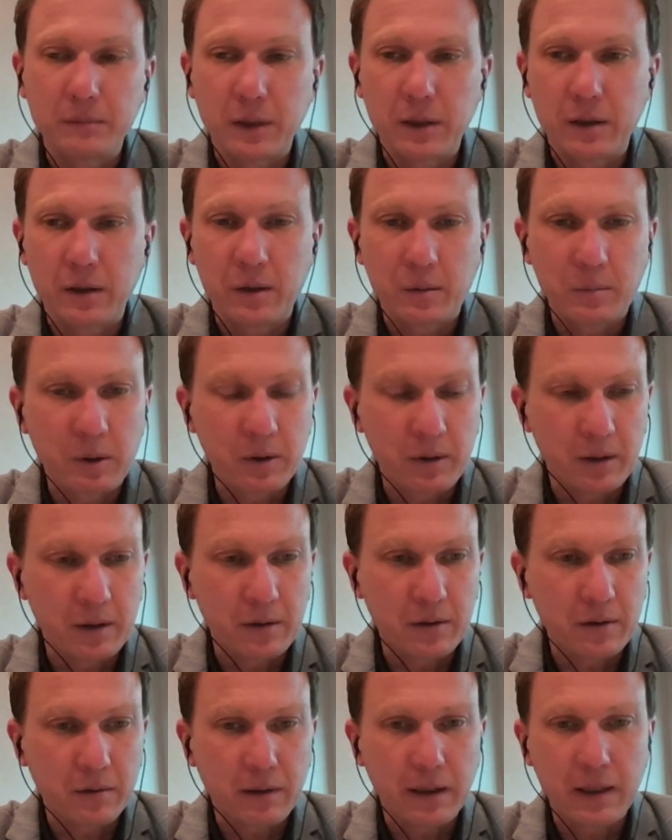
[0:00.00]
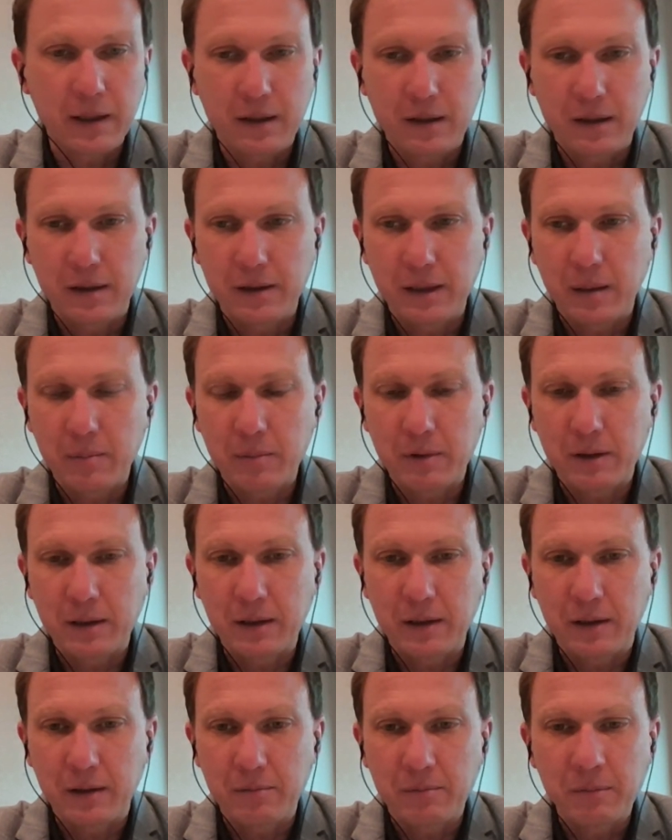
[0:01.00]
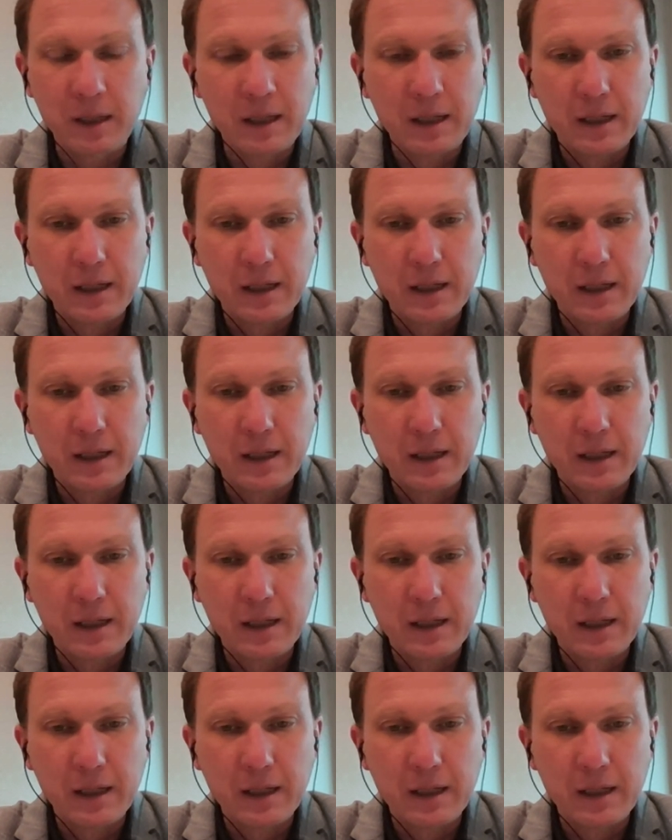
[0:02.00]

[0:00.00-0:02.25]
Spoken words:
The body is great at adapting and